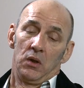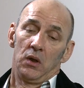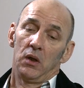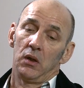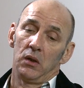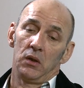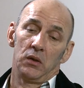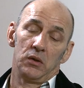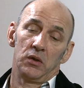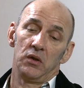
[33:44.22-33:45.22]
you
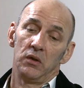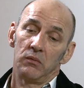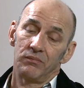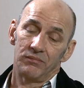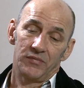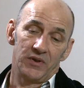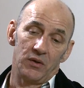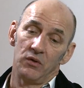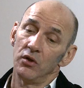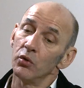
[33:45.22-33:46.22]
know,
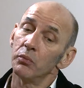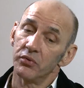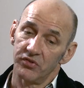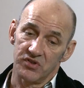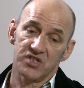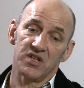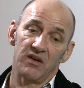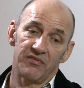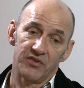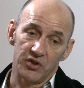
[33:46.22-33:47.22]
loops and
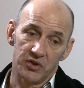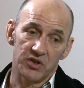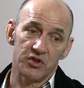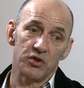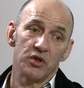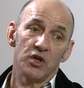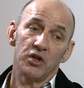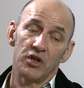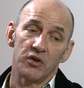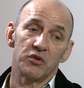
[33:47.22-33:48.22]
stuff that
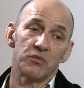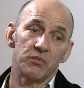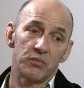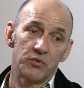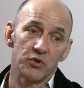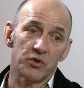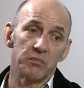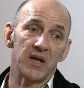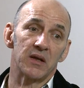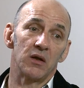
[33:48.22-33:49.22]
you can
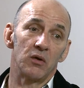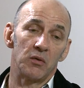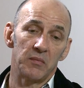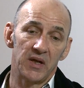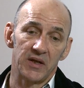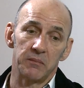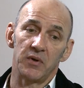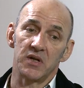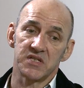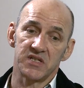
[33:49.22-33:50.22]
make a lot of money
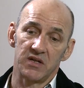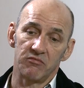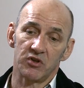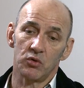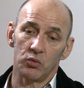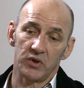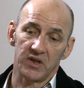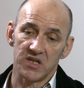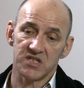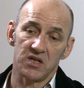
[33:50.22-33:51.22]
by sitting recording
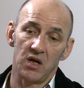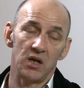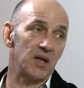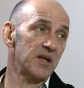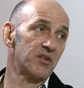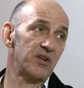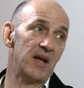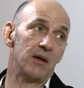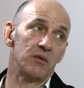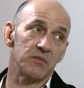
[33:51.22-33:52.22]
guitar licks now and